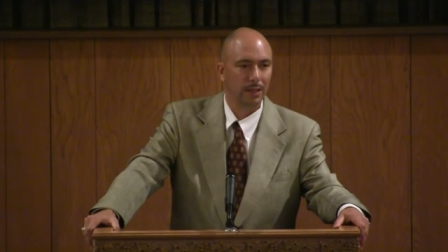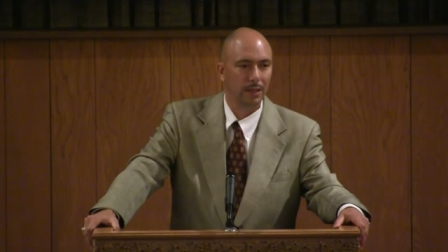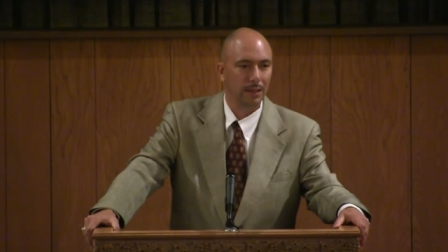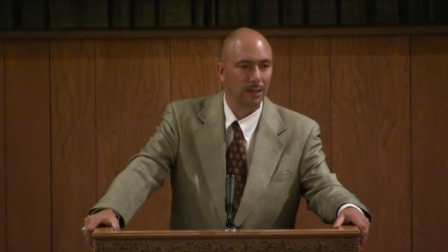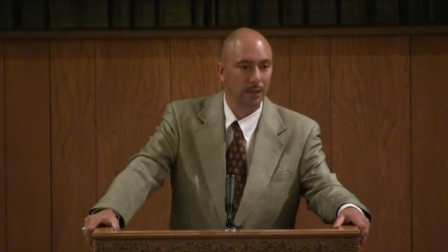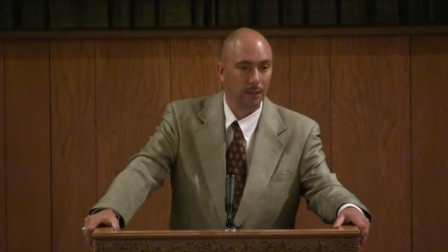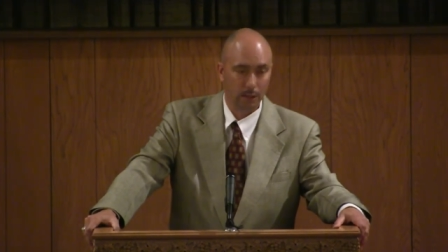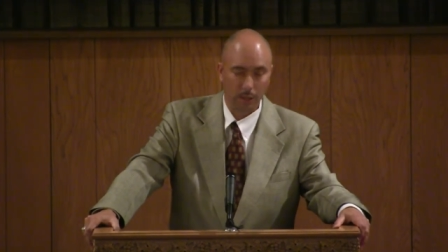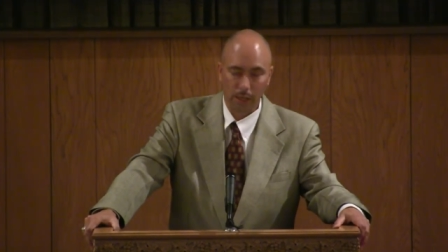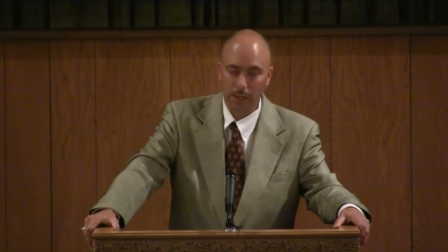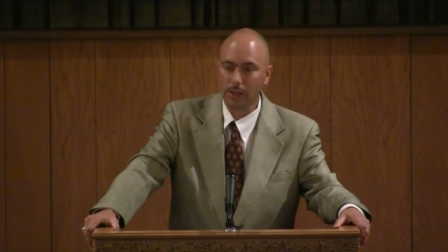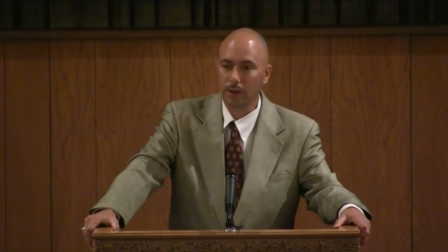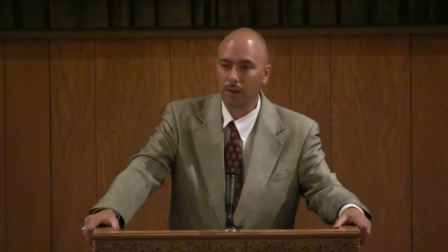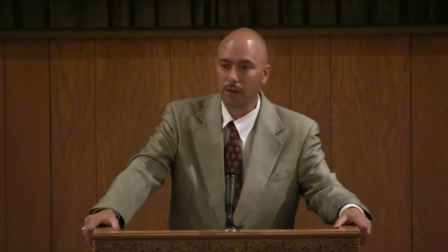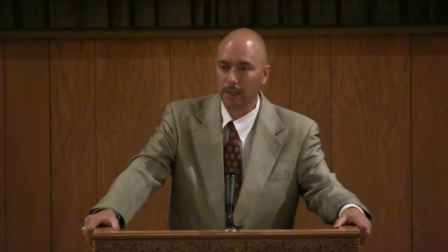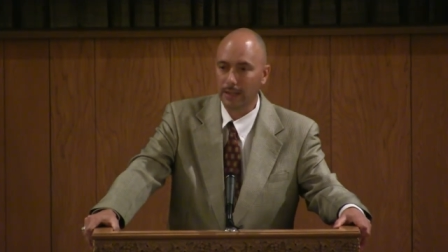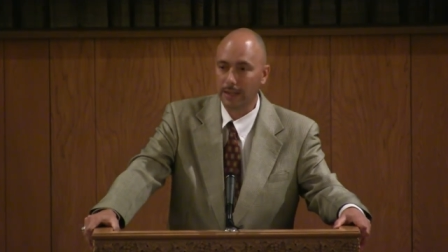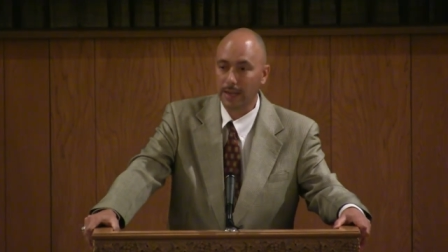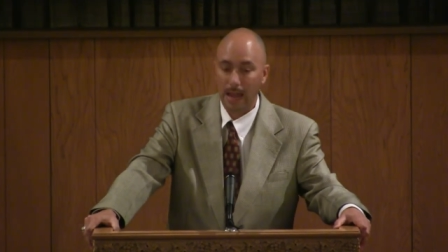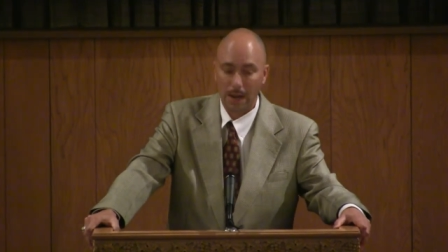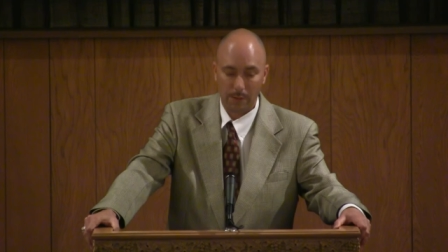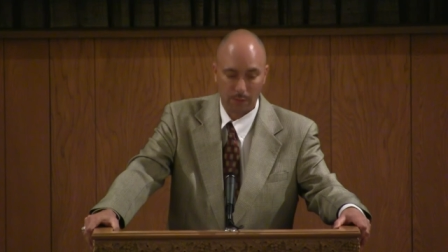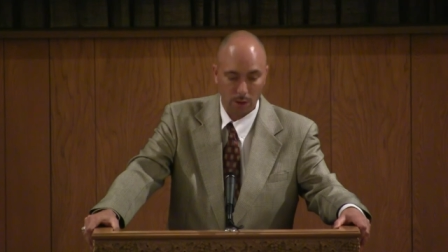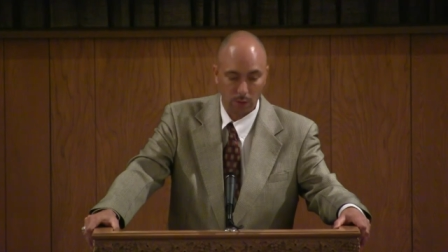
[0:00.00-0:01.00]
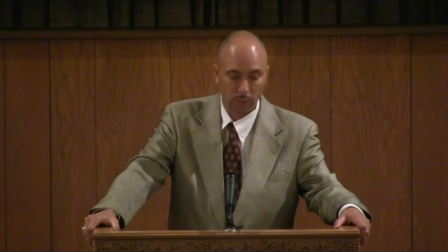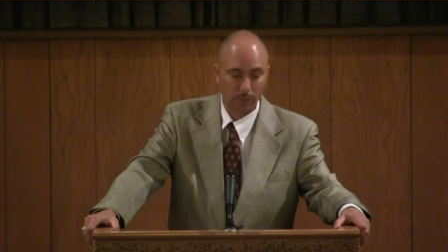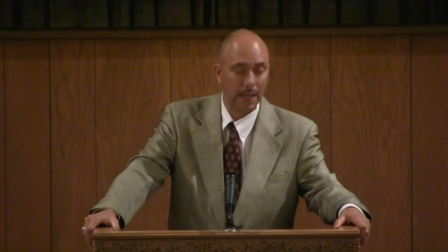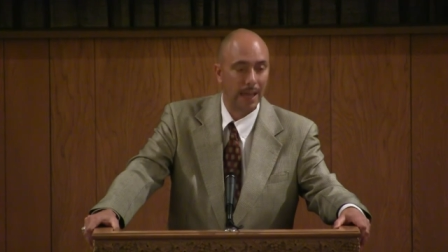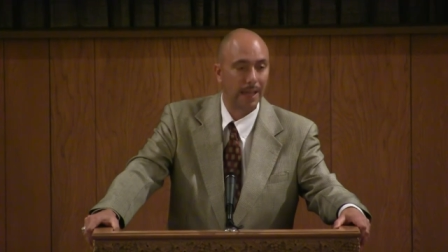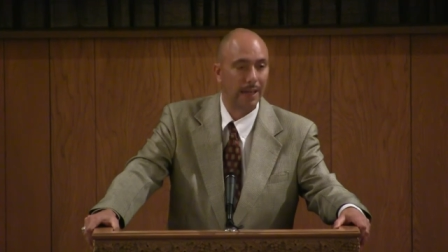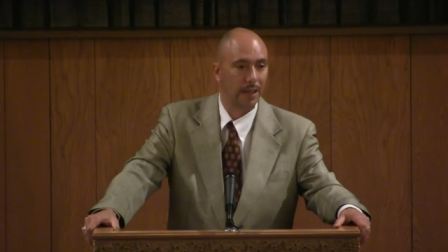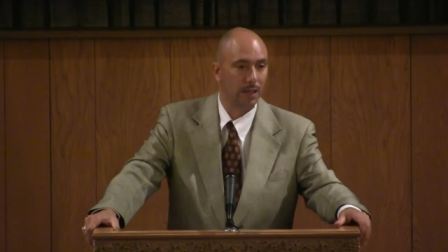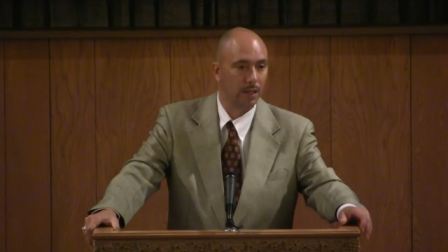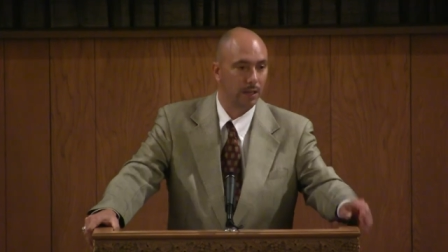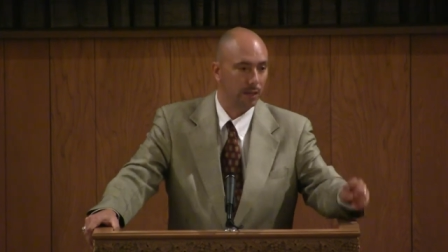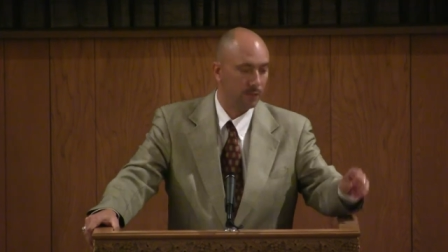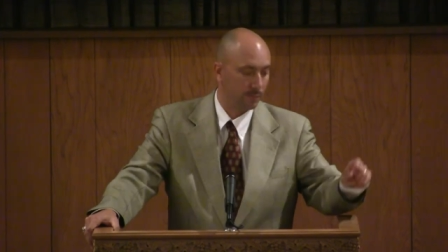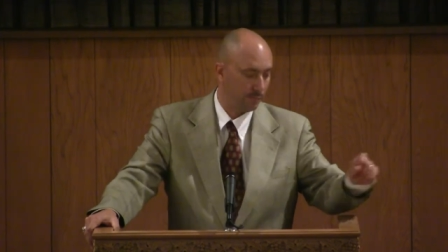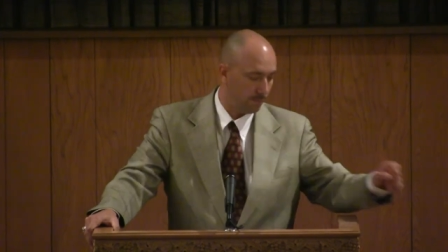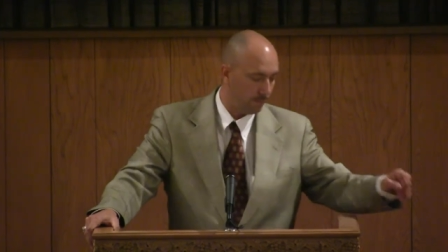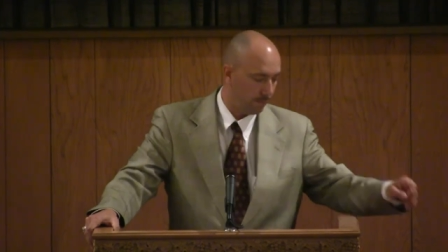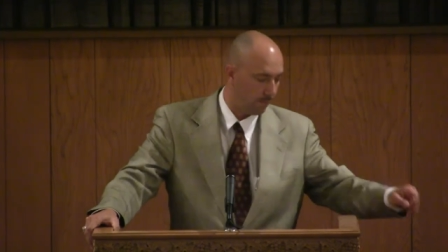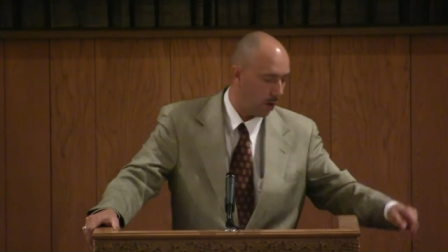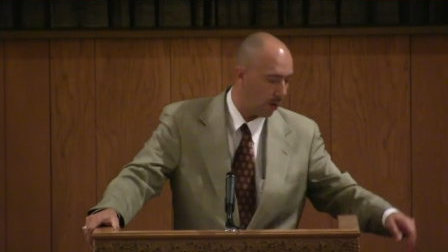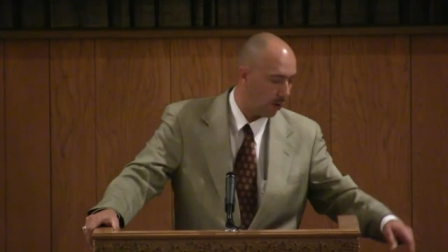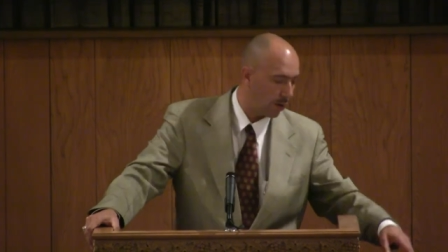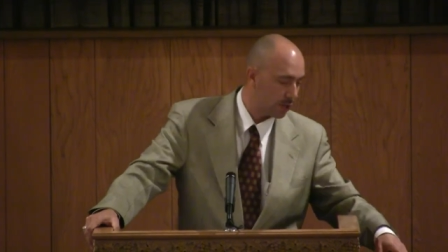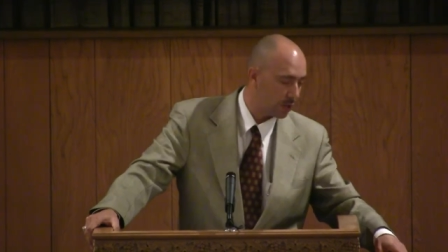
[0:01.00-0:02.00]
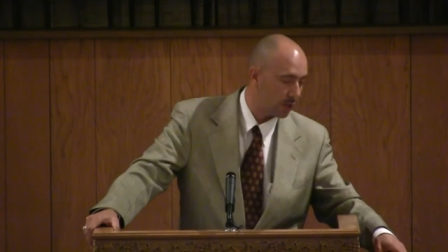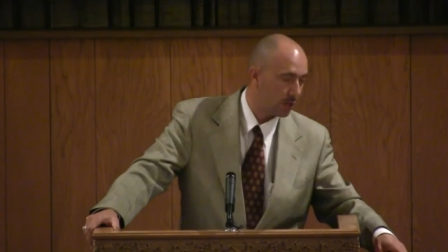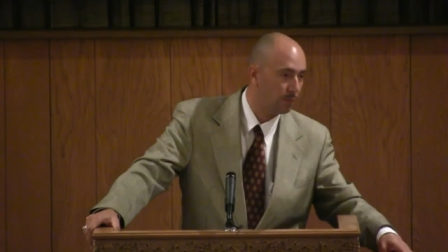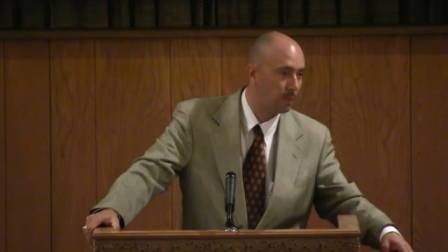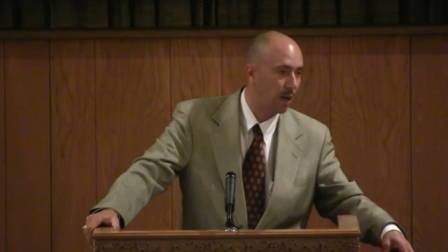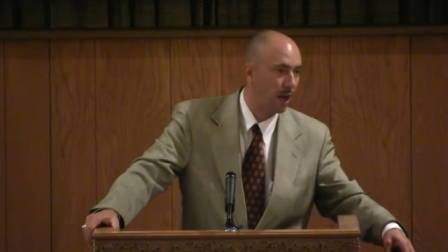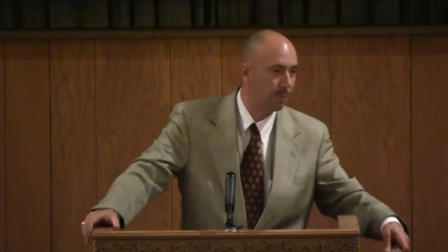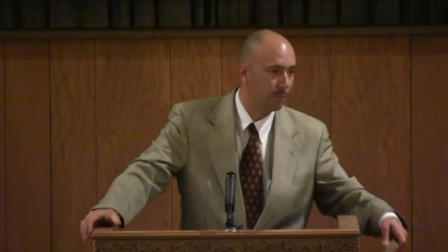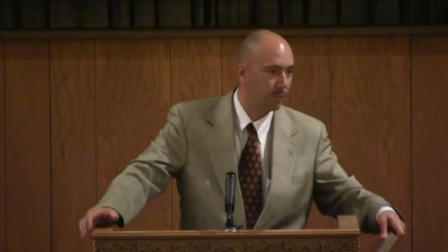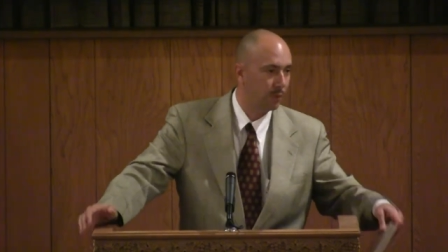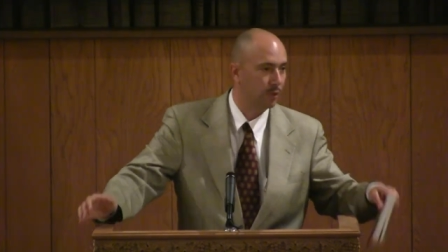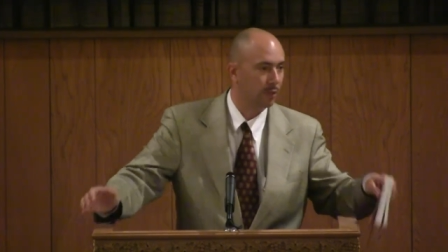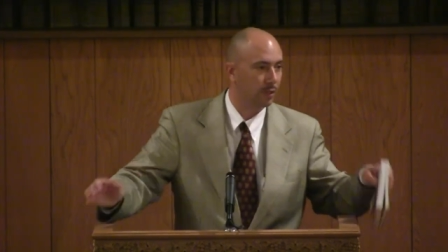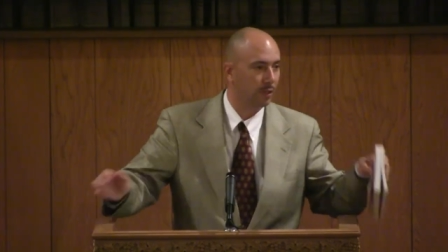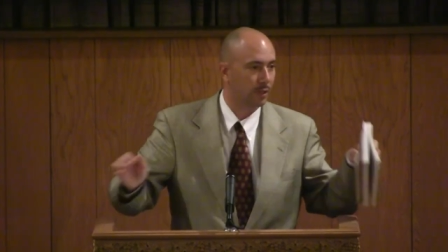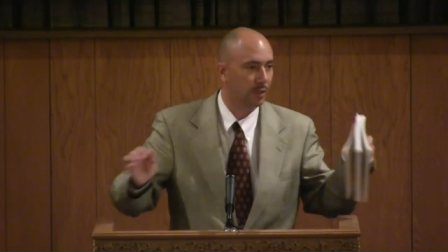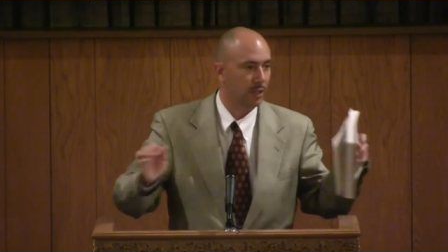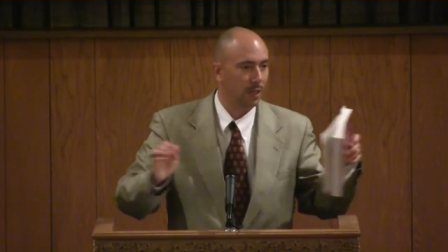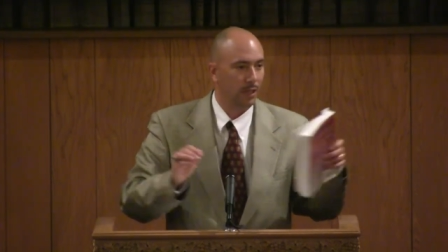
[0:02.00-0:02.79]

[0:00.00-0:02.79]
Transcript: Literally, and I wrote that in the margin of my book.